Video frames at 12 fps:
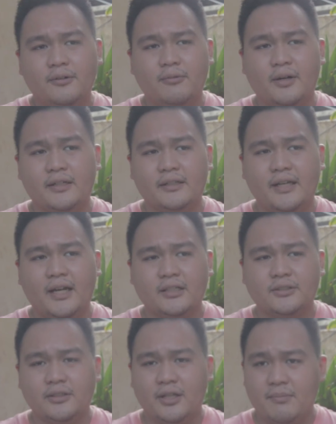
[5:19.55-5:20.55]
where they
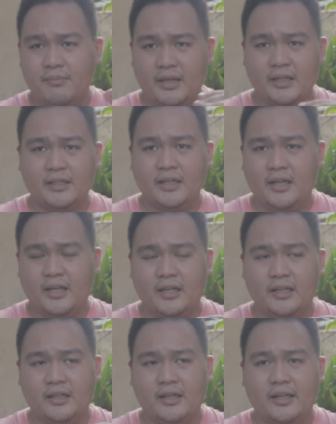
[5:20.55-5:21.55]
actually make
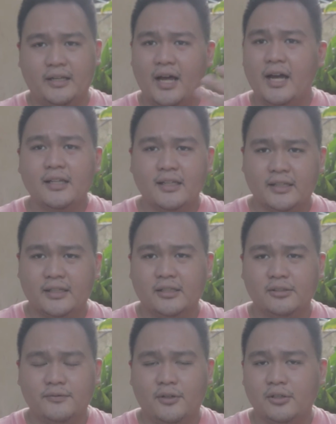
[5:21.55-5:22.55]
an island
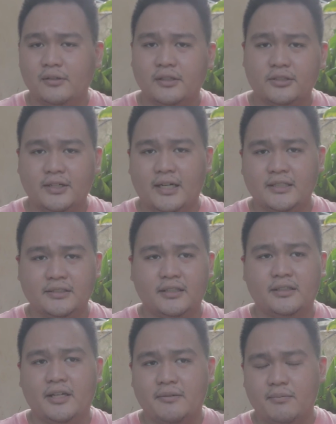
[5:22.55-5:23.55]
out of all the trash
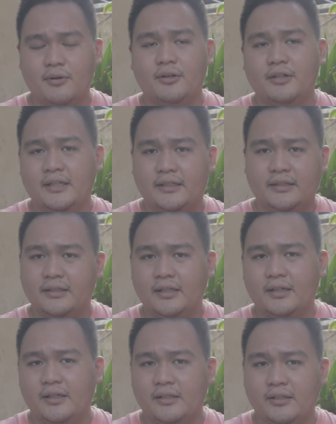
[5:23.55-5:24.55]
that they burn, and
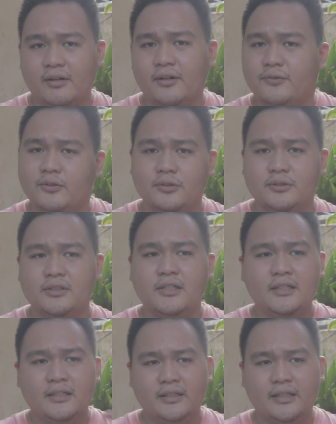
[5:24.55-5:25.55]
the refuse
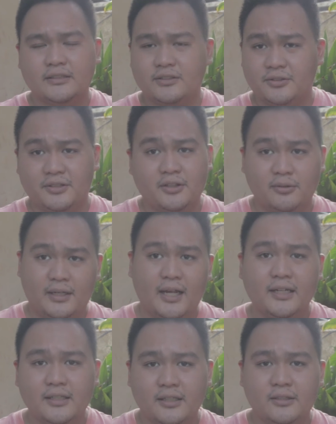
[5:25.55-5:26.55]
gets turned into an
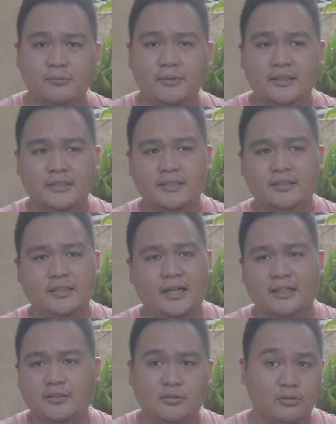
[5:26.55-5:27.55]
island which
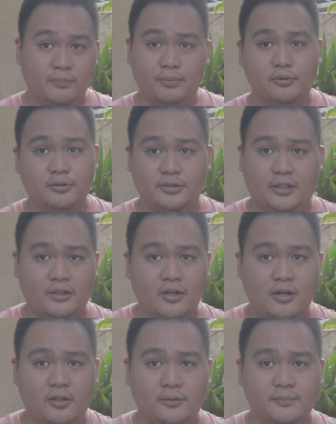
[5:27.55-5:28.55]
has no pollution at
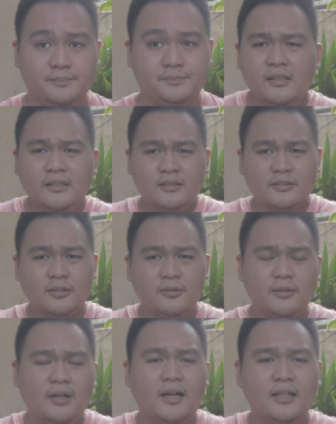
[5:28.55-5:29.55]
all.
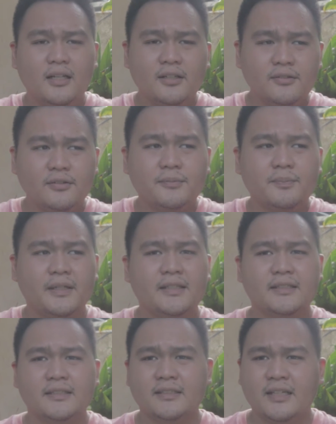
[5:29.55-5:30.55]
So a lot of the
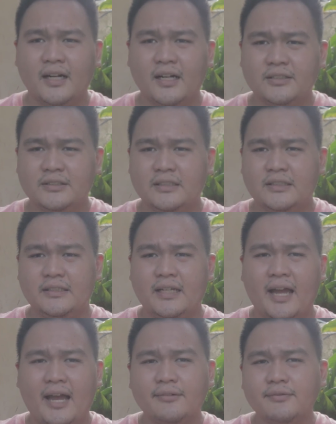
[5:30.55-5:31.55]
places are actually
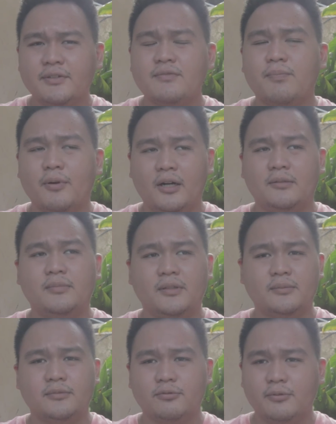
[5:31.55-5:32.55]
having
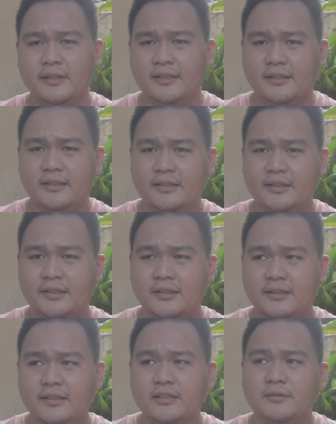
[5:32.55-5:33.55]
problems with
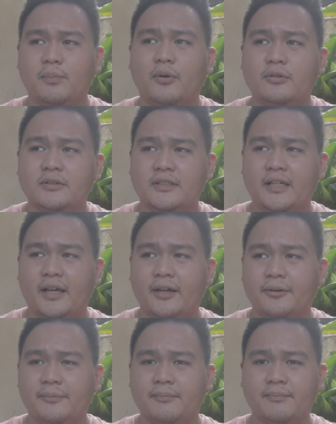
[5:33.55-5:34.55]

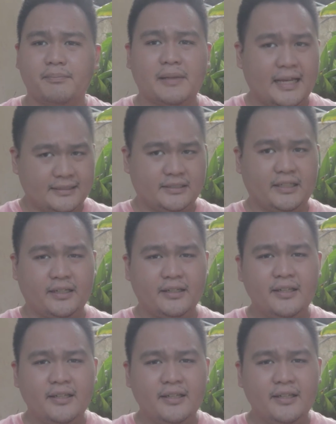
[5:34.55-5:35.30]
disposing plastic,